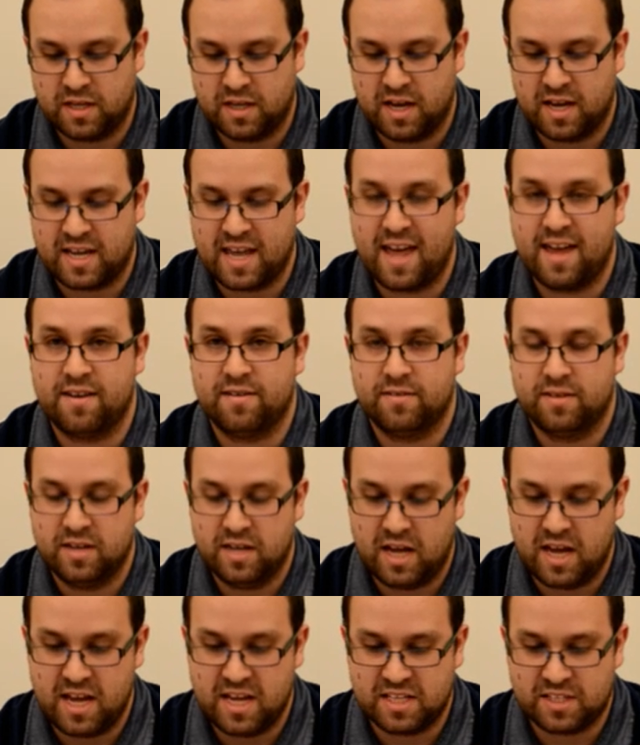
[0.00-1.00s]
Again,
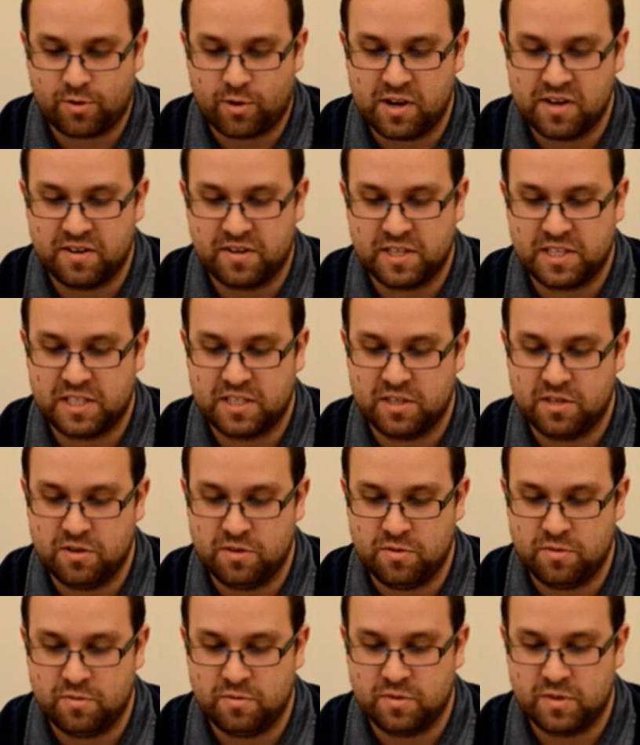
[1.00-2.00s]
it's quite nice
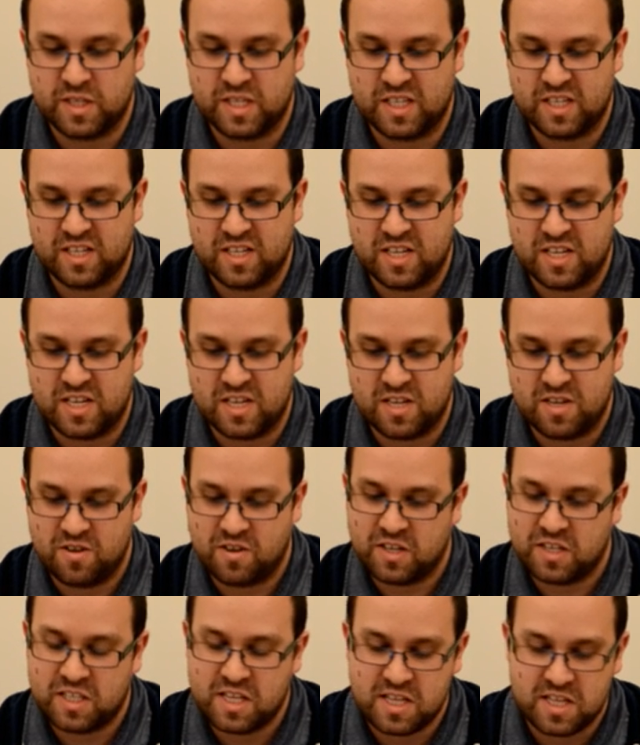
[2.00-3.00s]
to, you
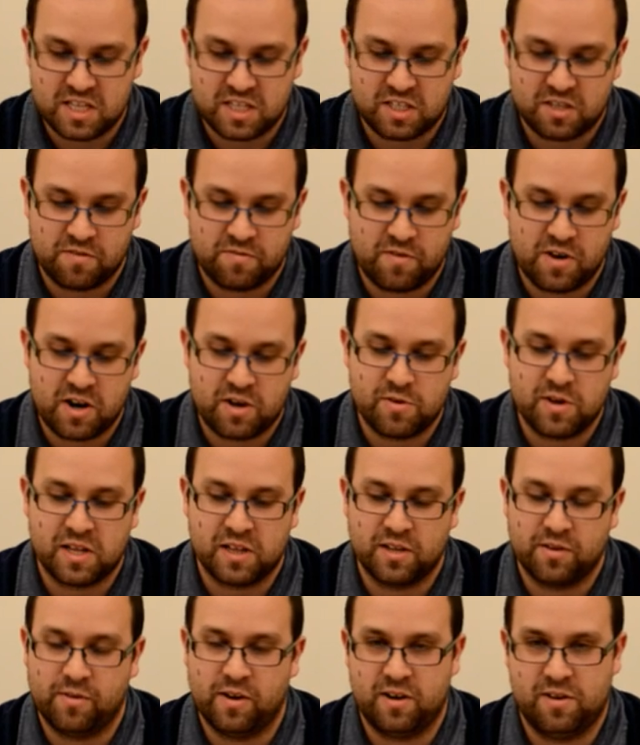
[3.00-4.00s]
can see this stuff very
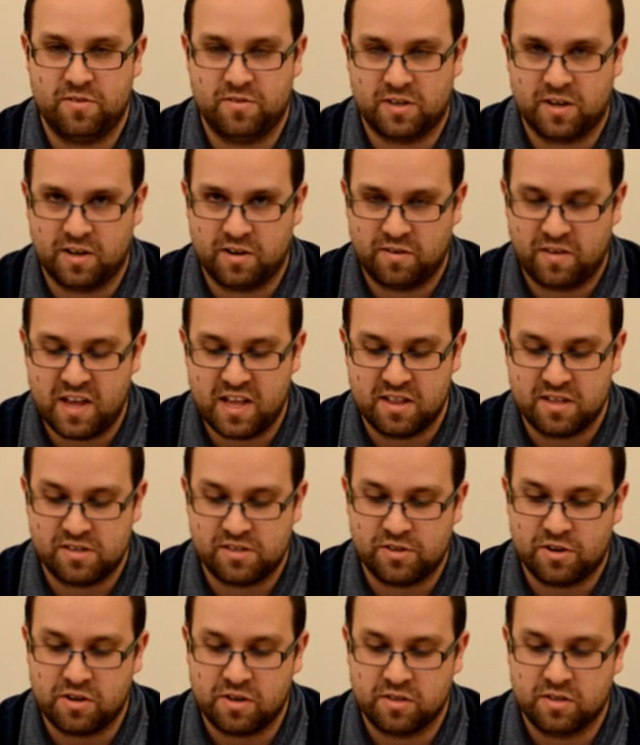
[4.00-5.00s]
quickly when you kind of hit the
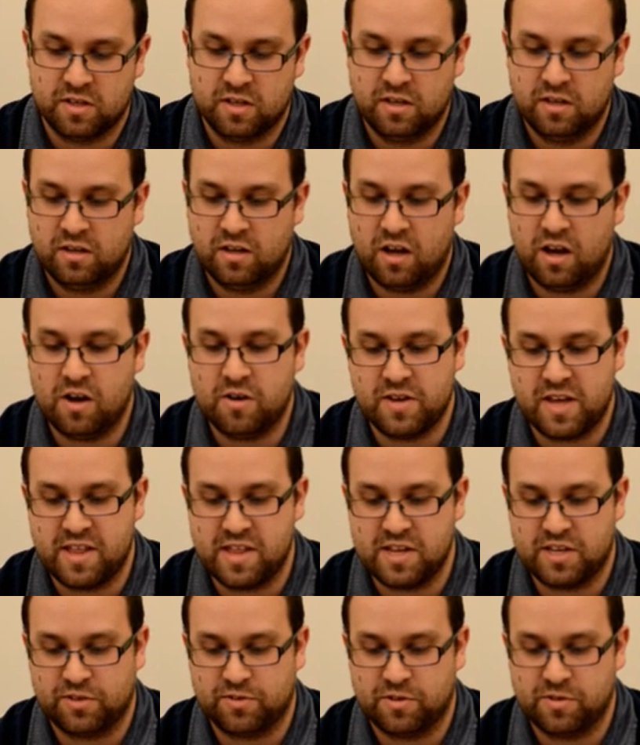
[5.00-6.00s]
dot oh yeah,
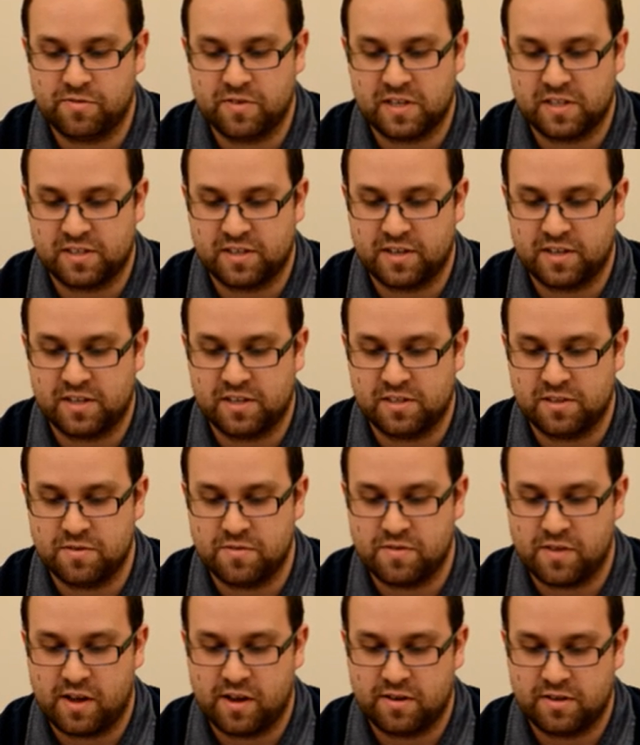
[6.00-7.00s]
these are all things that I could do
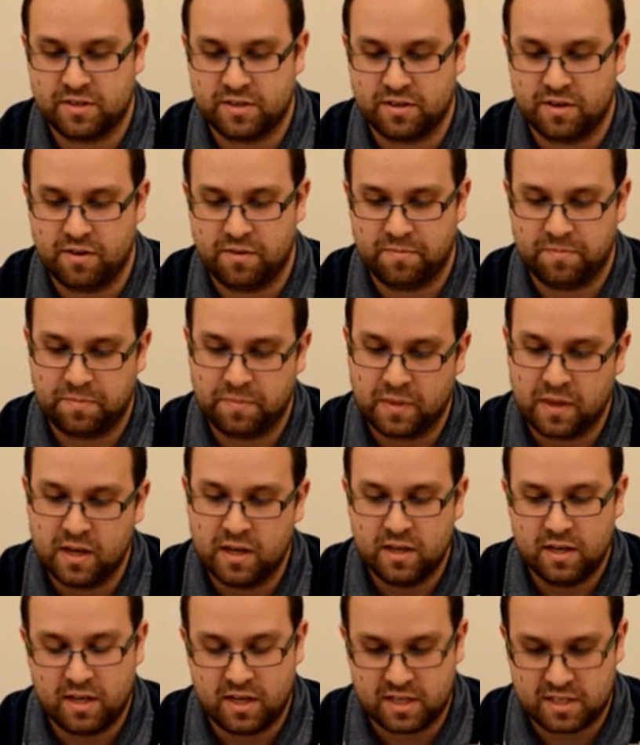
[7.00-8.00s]
with that. So in
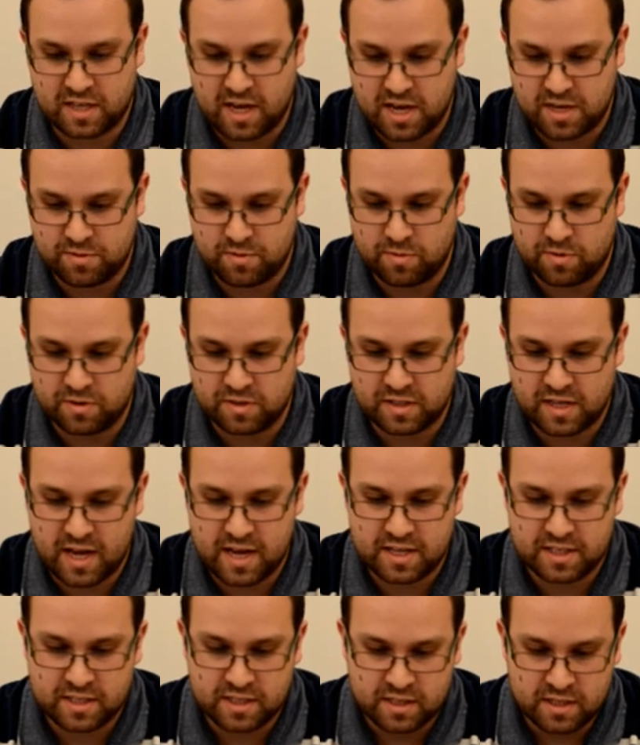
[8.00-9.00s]
this case, we want
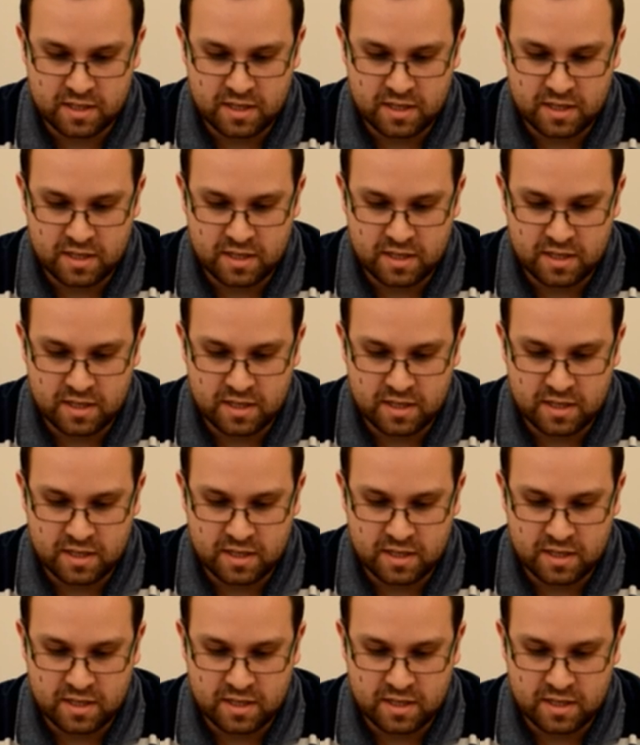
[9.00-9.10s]
days.